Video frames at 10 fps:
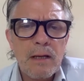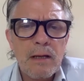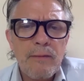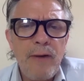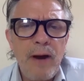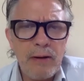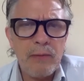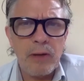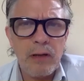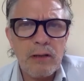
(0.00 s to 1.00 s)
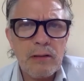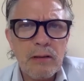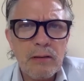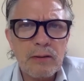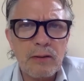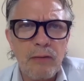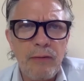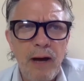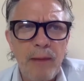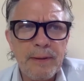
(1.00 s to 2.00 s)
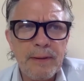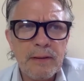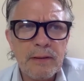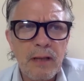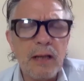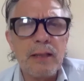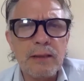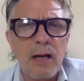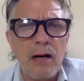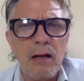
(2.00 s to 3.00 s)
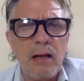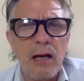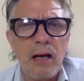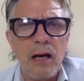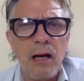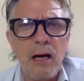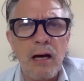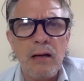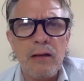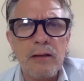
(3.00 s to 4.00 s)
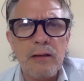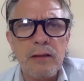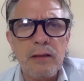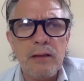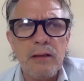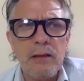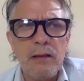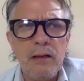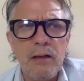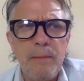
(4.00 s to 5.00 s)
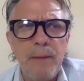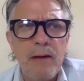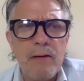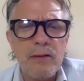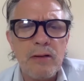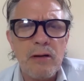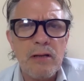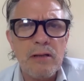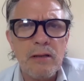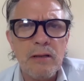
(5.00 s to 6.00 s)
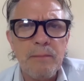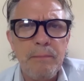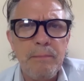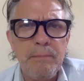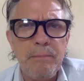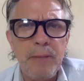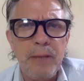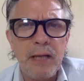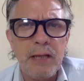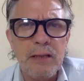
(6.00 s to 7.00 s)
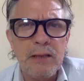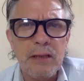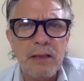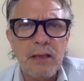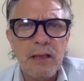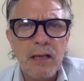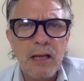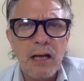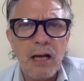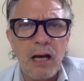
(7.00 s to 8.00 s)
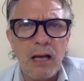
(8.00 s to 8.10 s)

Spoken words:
Very weird stuff happens. Like this girl, her parents turn into pigs, and